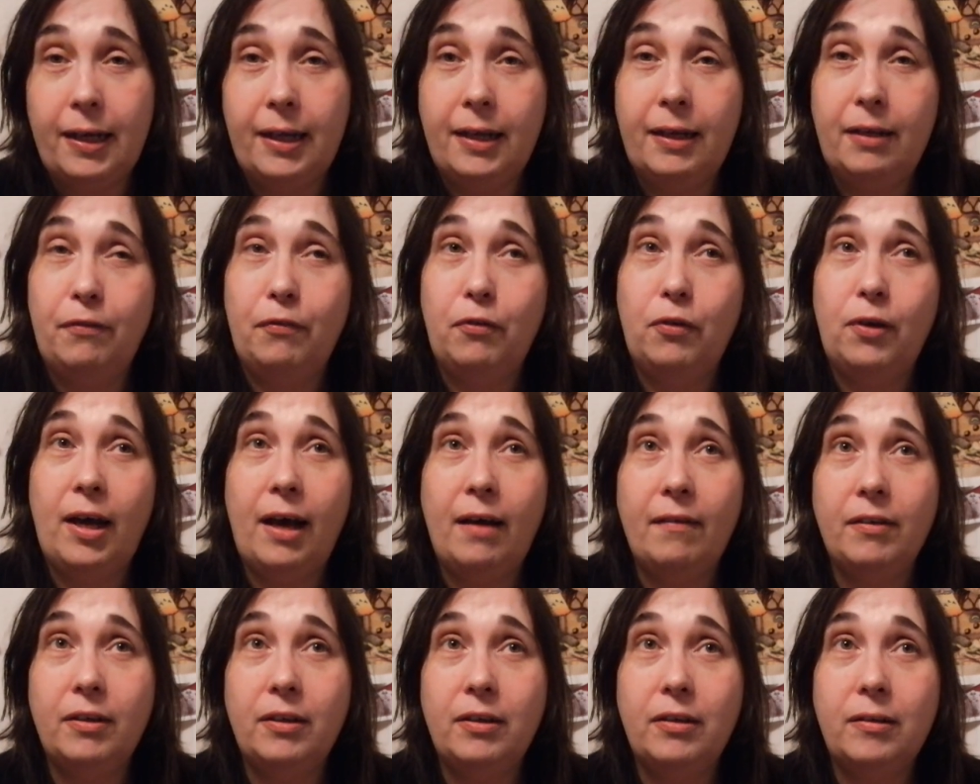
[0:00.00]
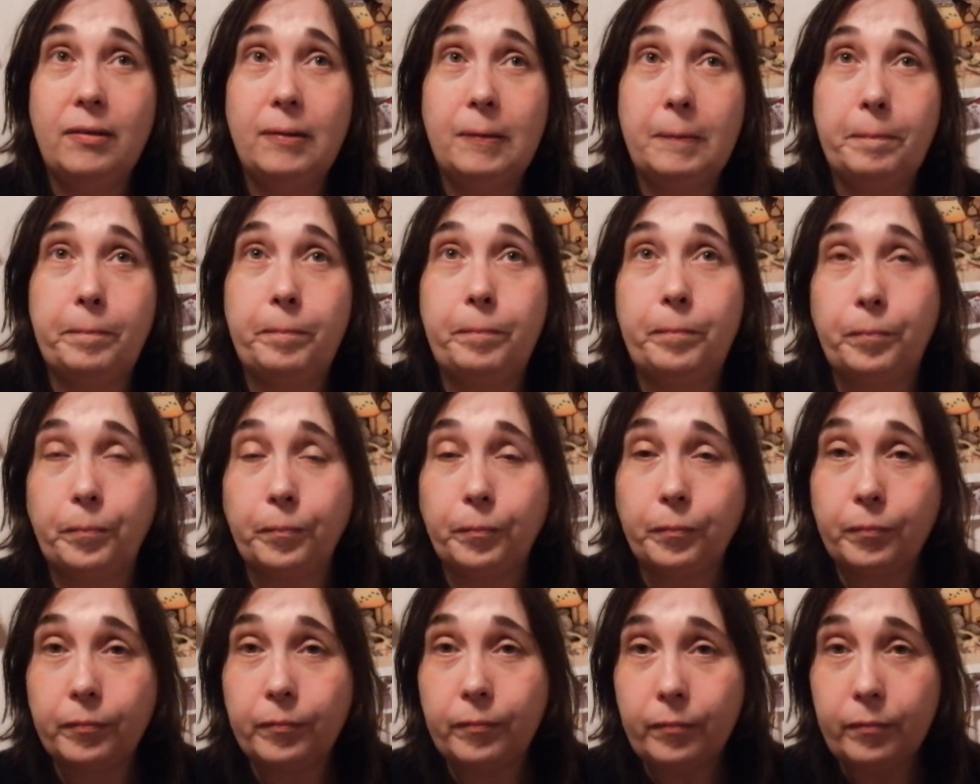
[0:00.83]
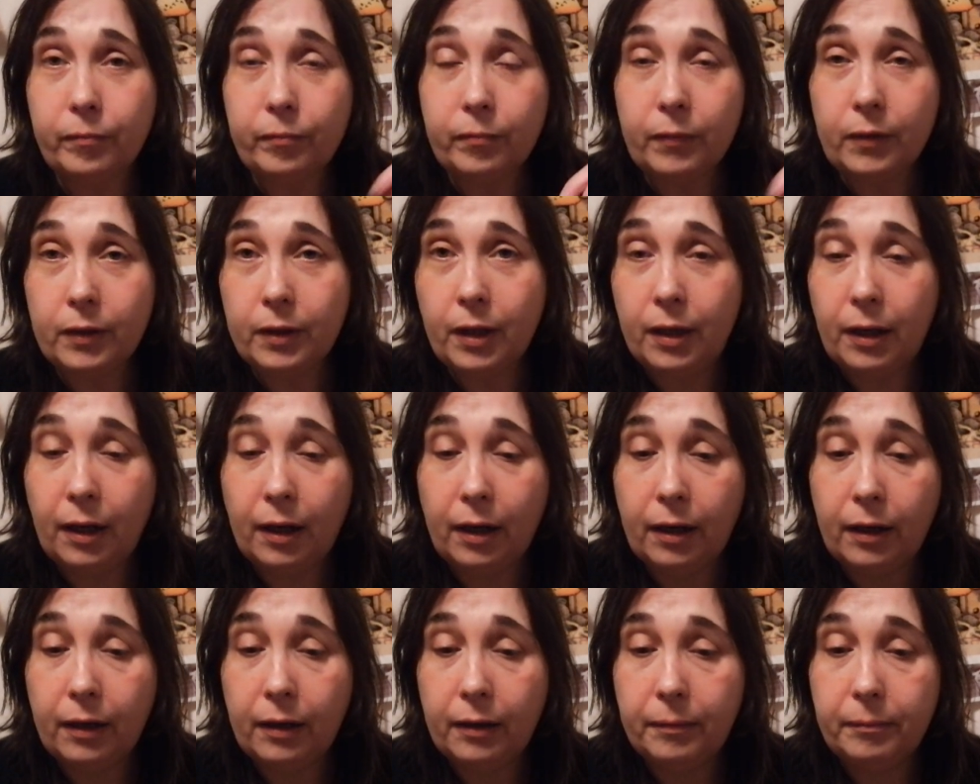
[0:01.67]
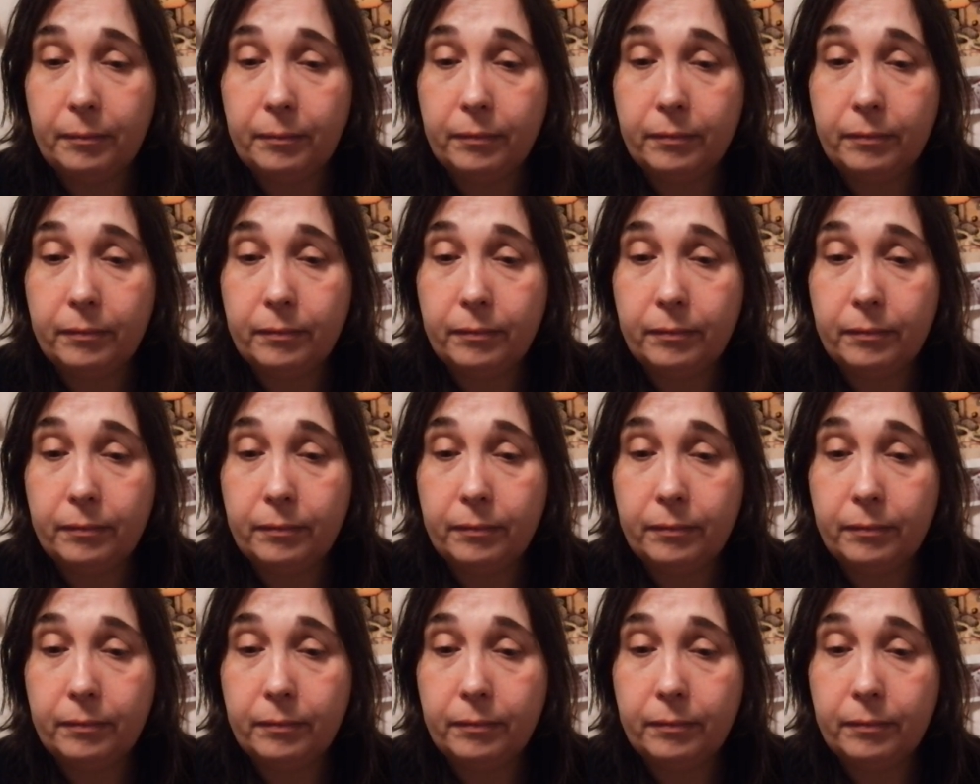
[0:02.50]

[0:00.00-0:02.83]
And if you haven't, if I